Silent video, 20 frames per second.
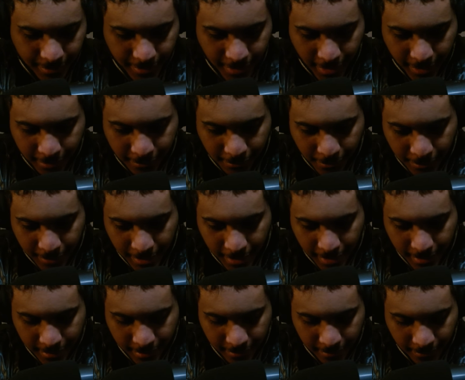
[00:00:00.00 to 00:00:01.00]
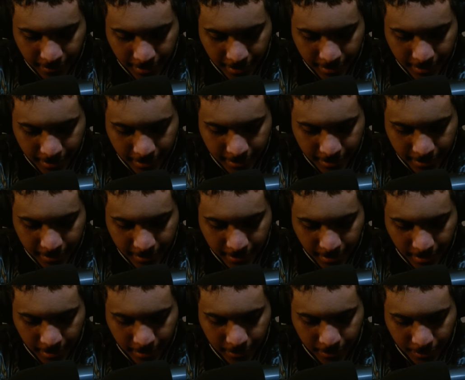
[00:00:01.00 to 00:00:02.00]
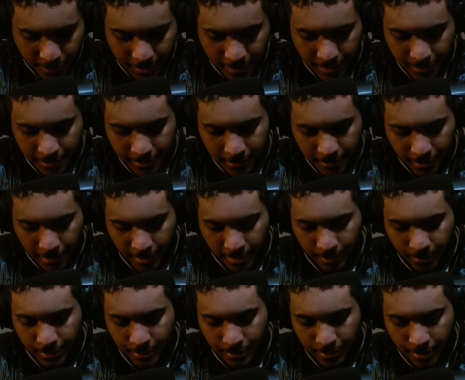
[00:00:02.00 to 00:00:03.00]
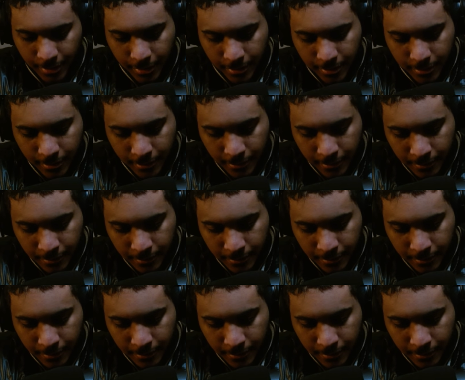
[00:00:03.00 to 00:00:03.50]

Next rotation, fellas. Next rotation. Okay, we can do this.